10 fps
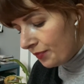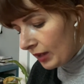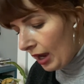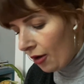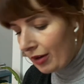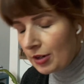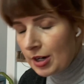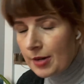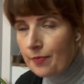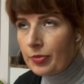
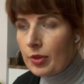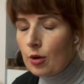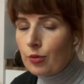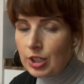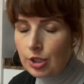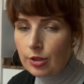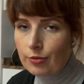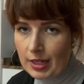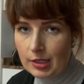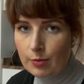However, the original
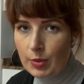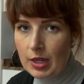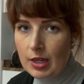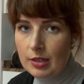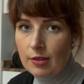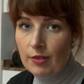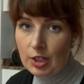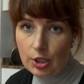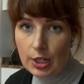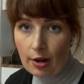recipe is a
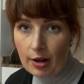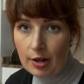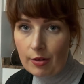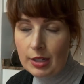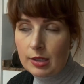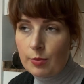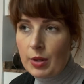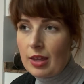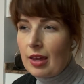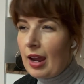vegetarian
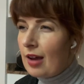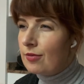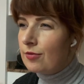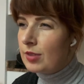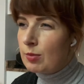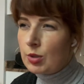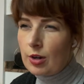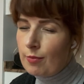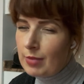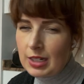recipe. They have some sort of
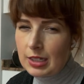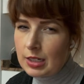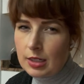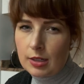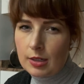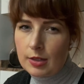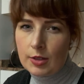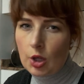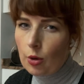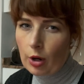mint
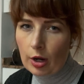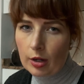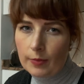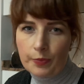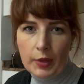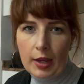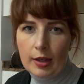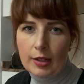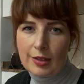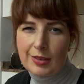yogurt,
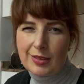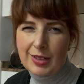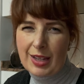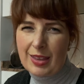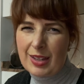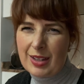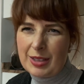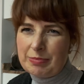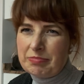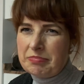and I think
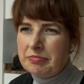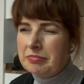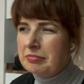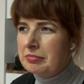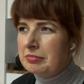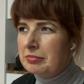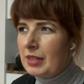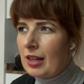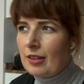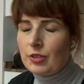
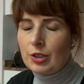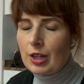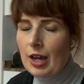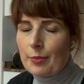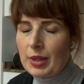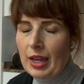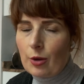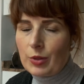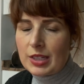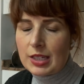I'll have to look up again
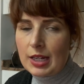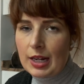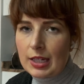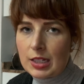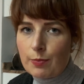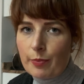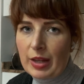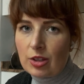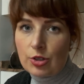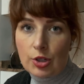what's in it,
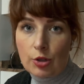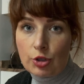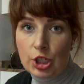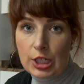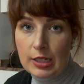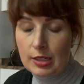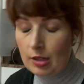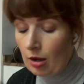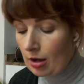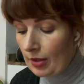but there's no cheese
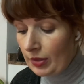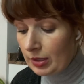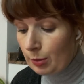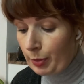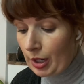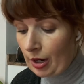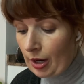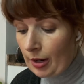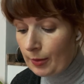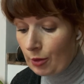on this
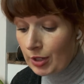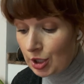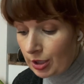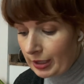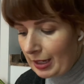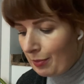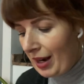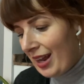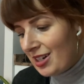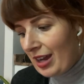burger originally, but
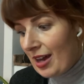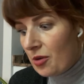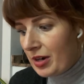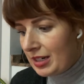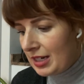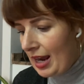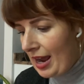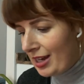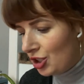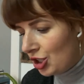I kind of wanted to
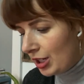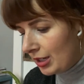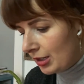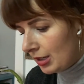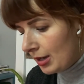add cheese.